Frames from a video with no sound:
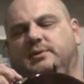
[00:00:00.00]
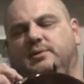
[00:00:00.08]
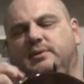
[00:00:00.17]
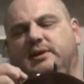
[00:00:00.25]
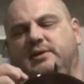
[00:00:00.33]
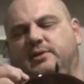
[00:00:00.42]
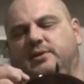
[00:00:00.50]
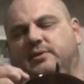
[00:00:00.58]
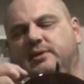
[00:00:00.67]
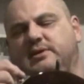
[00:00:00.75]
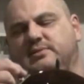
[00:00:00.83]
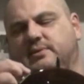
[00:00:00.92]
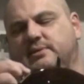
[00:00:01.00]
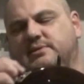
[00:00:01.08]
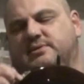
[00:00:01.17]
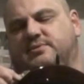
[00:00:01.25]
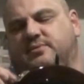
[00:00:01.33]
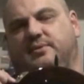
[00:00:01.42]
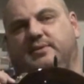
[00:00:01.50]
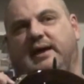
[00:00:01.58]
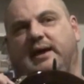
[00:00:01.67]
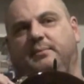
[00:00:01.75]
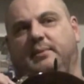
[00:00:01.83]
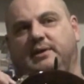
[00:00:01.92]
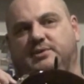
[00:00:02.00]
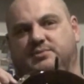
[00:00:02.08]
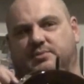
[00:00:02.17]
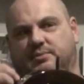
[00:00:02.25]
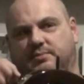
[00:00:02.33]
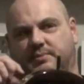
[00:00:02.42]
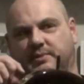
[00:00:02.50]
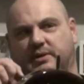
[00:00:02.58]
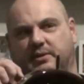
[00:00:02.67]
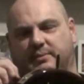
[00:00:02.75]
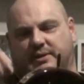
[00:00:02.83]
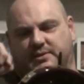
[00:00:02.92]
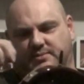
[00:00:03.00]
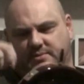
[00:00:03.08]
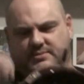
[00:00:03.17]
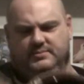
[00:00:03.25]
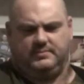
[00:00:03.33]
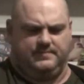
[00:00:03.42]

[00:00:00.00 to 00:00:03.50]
You need to unscrew that and make sure it's all.